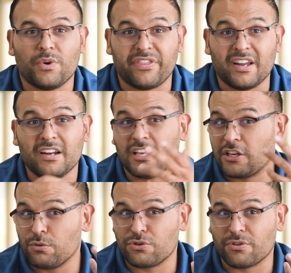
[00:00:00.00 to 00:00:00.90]
within
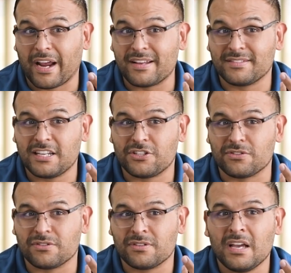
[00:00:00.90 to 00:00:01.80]
huge
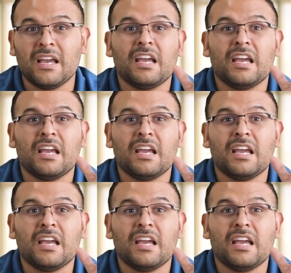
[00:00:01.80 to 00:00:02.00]
organizations.